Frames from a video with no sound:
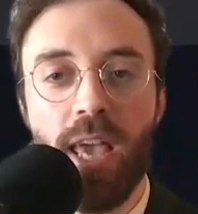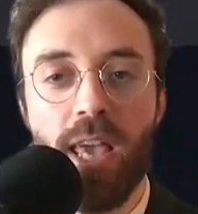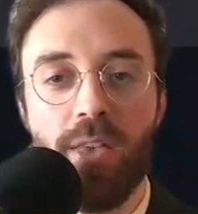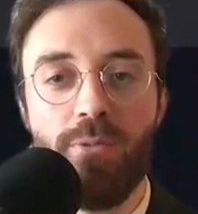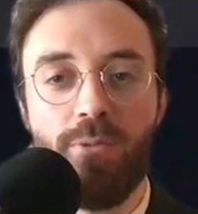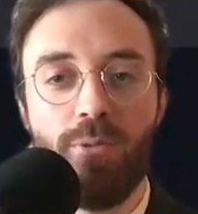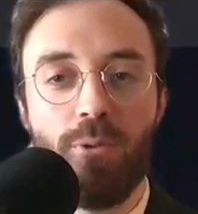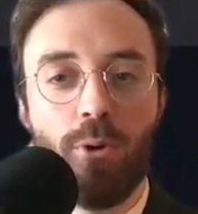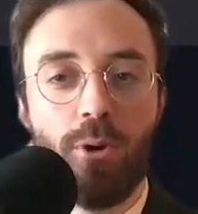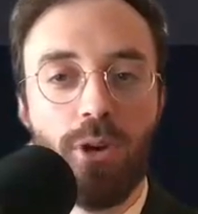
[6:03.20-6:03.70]

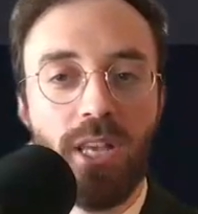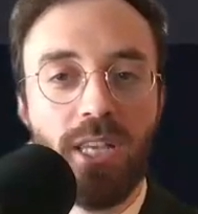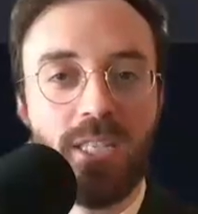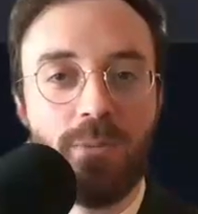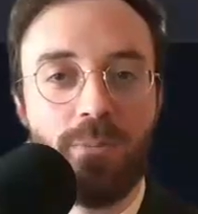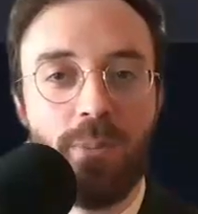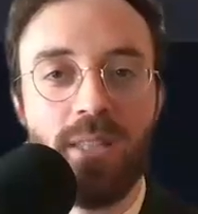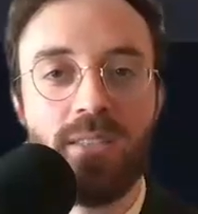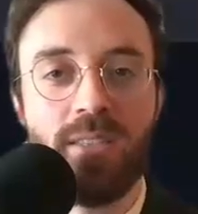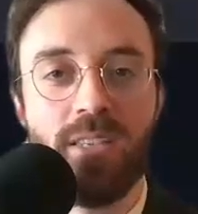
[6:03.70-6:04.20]
for
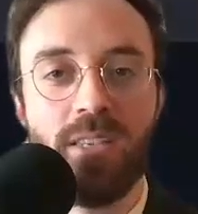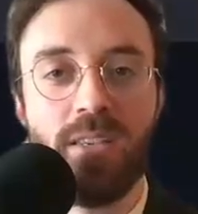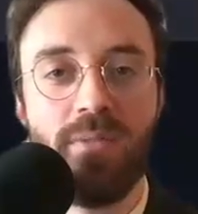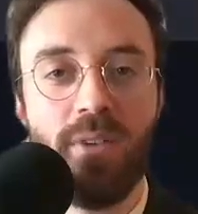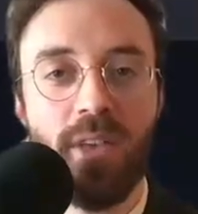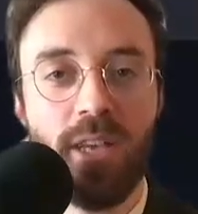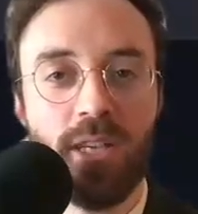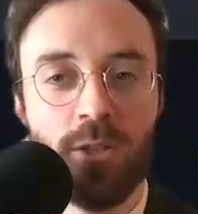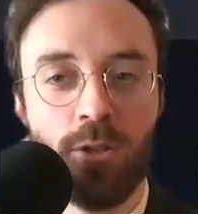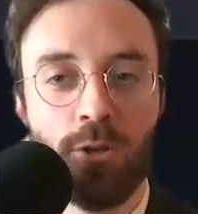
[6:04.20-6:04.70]
expensive
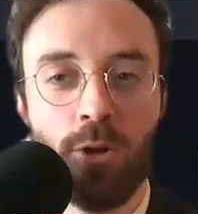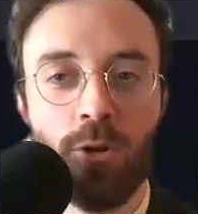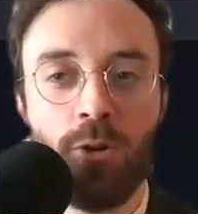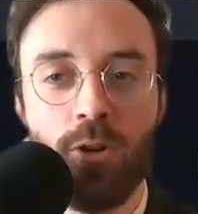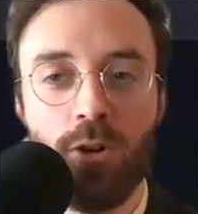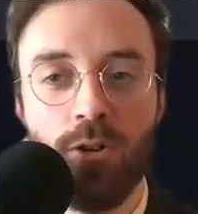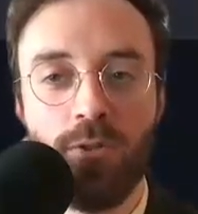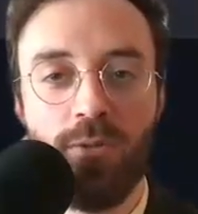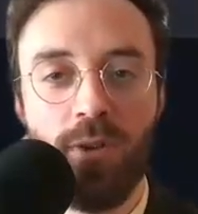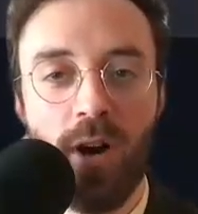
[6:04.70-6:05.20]
external
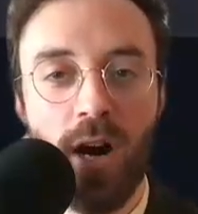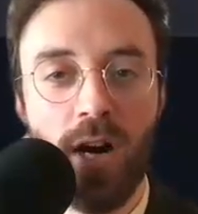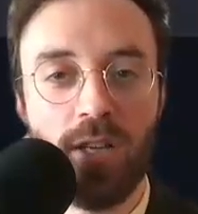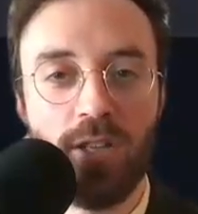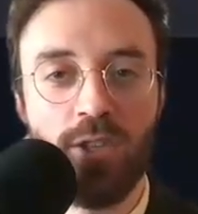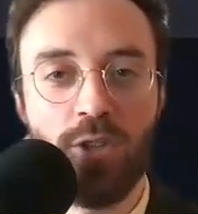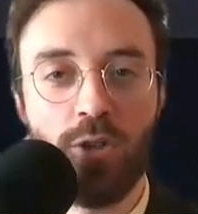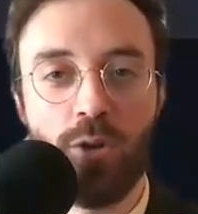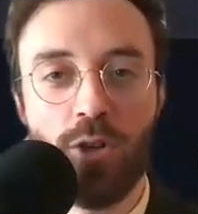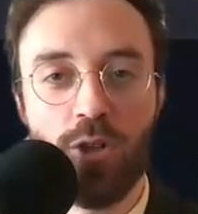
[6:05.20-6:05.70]
advice
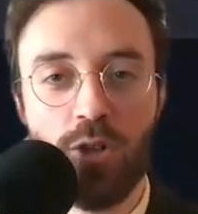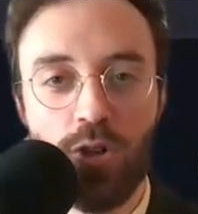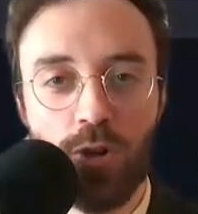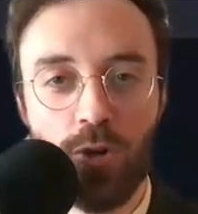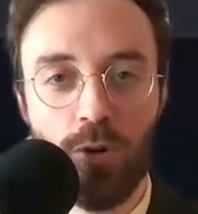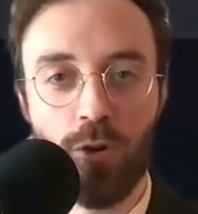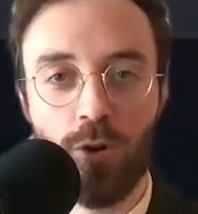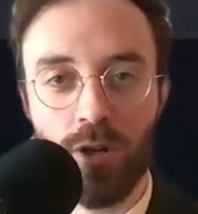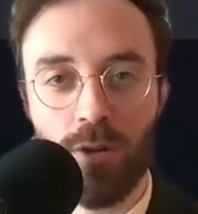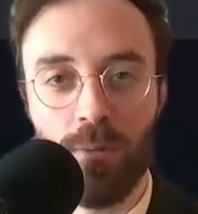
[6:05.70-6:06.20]
to
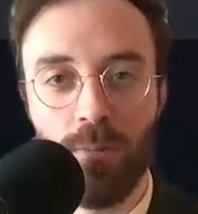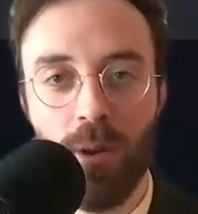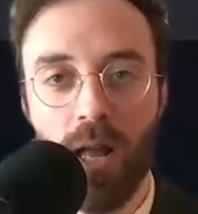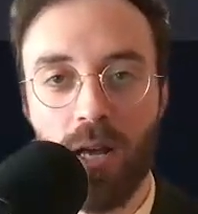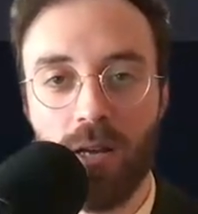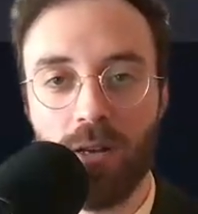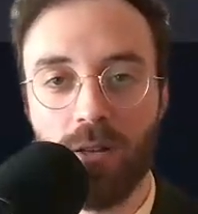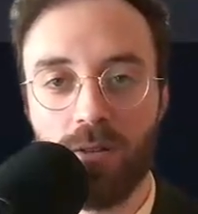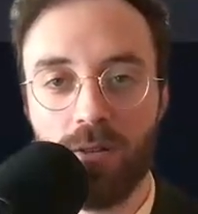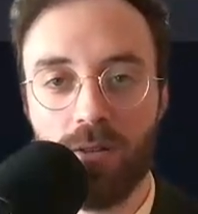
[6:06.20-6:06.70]
ensure
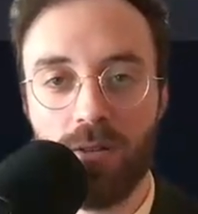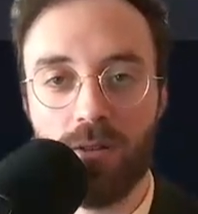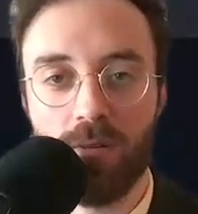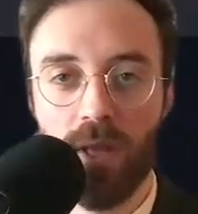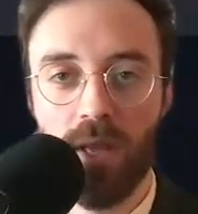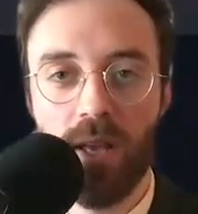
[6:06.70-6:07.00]
compliance.